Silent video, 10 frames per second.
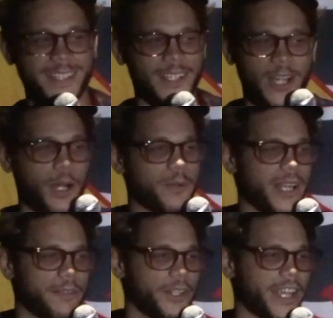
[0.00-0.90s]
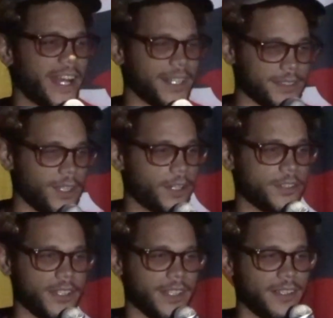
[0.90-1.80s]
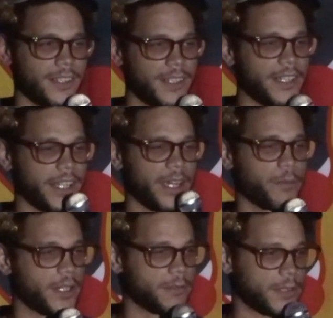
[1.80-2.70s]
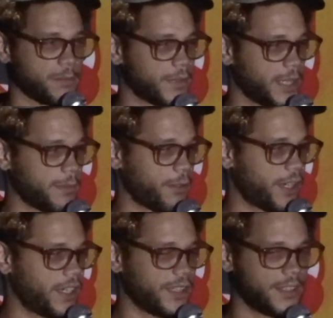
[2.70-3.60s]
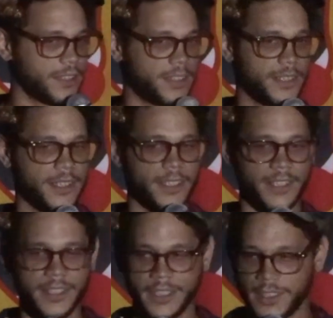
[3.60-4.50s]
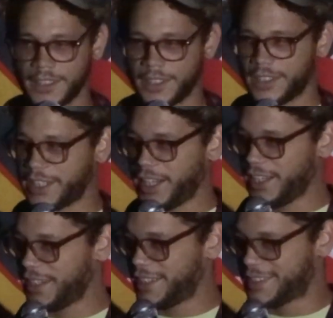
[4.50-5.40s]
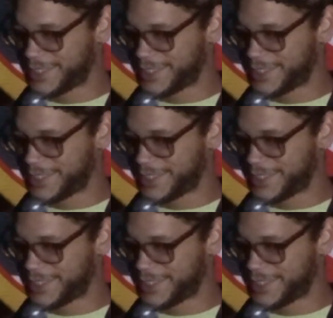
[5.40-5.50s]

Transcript: Call them whatever you can as long as you can get rid of them. Am I right? Ladies?